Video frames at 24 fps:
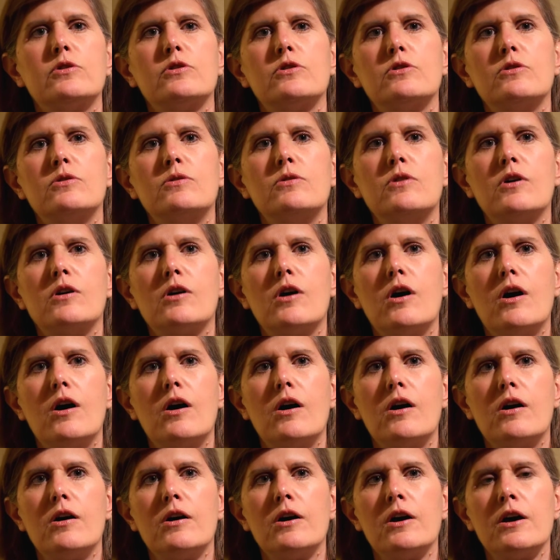who,
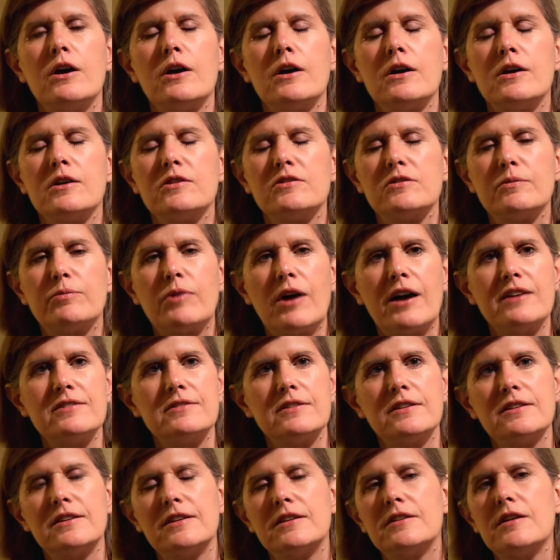
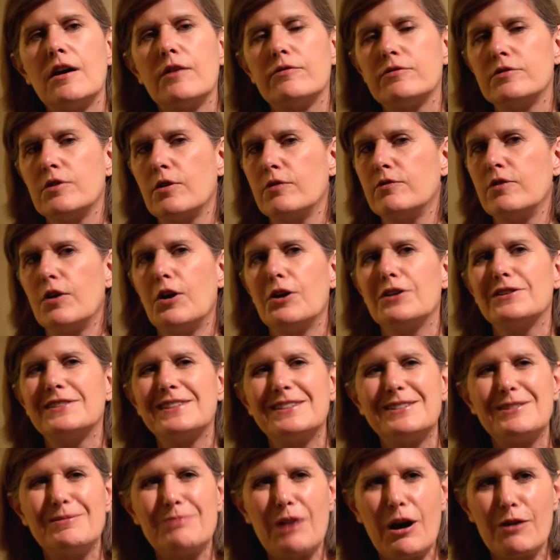surprisingly enough, know very
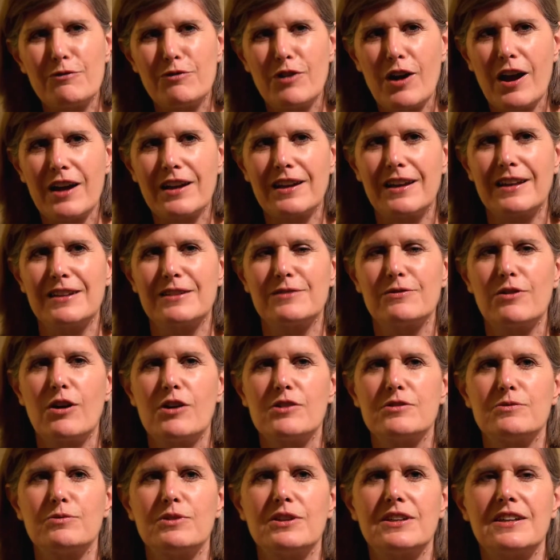little about fracking, as far
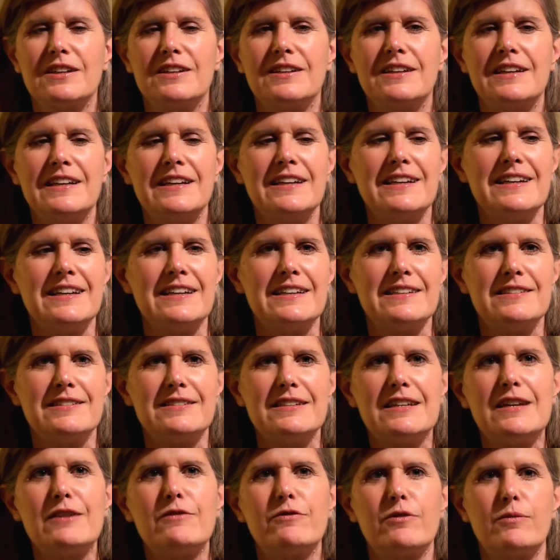as we can
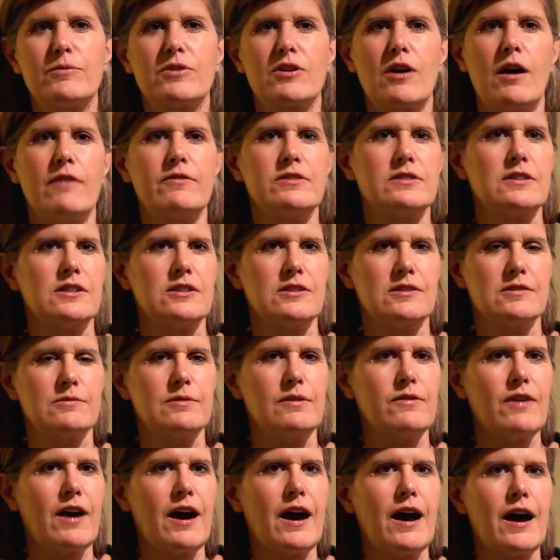see from the conversations
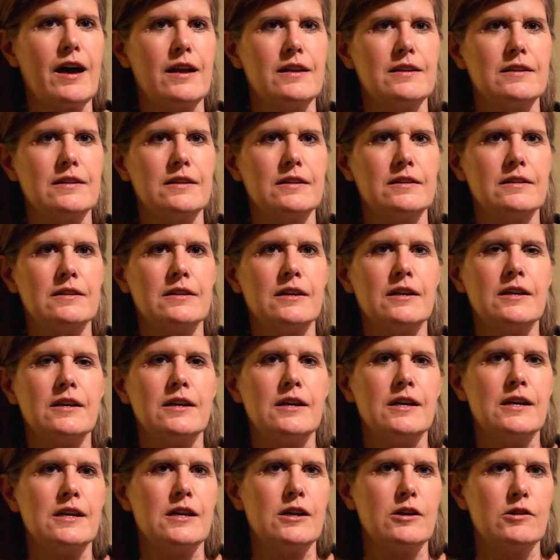we've had in
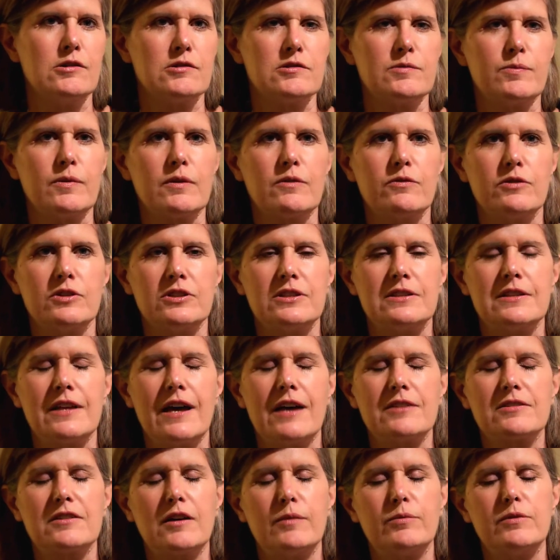here in Springfield in the
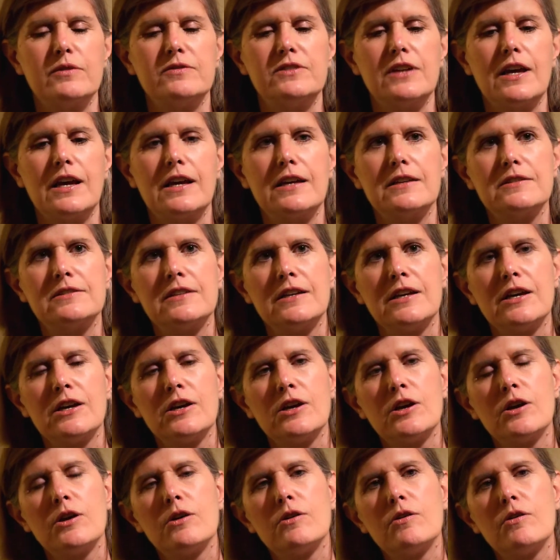last couple of days.
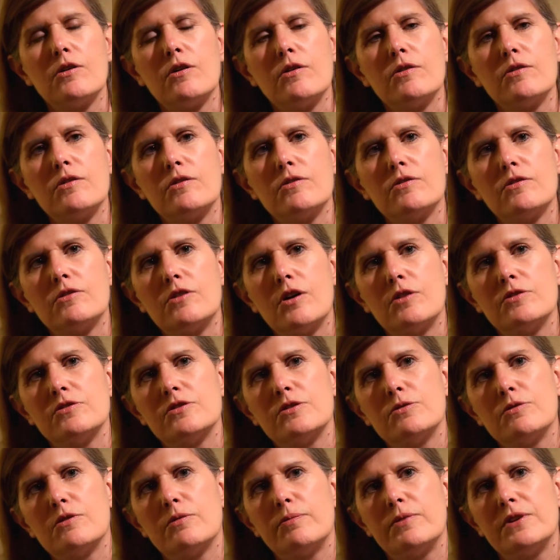Those
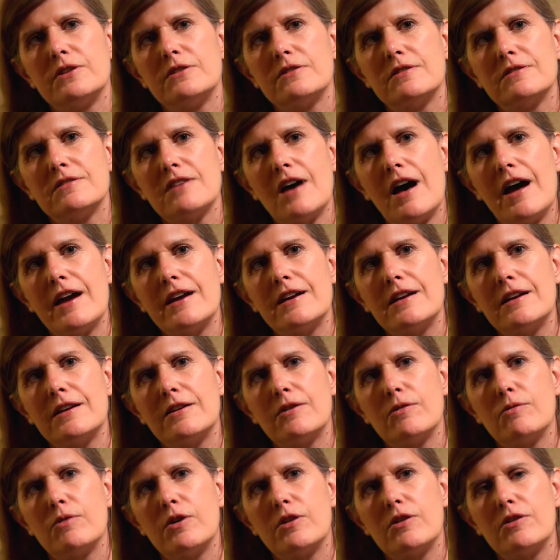who will be
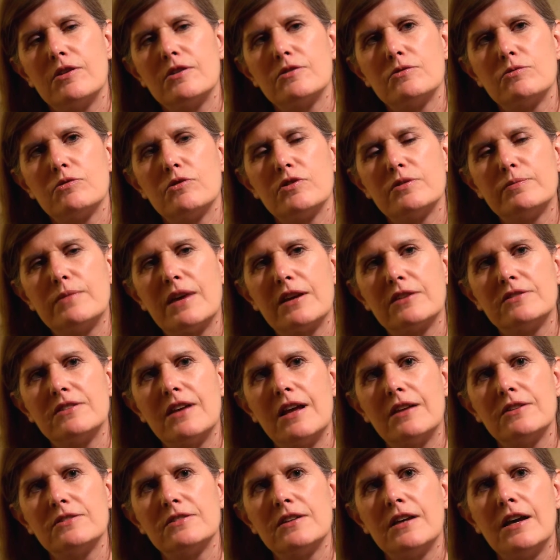deciding whether these rules make
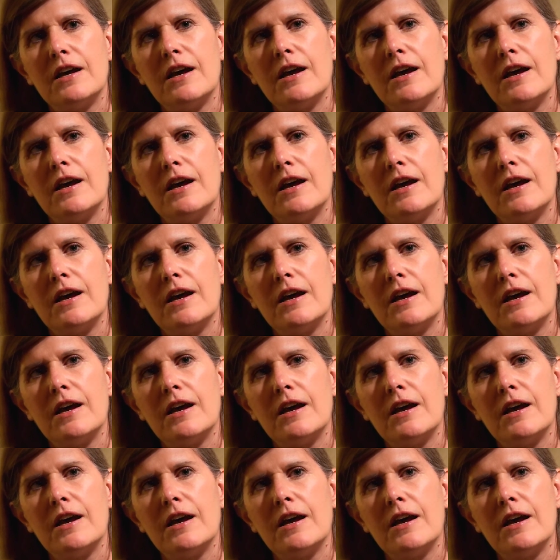sense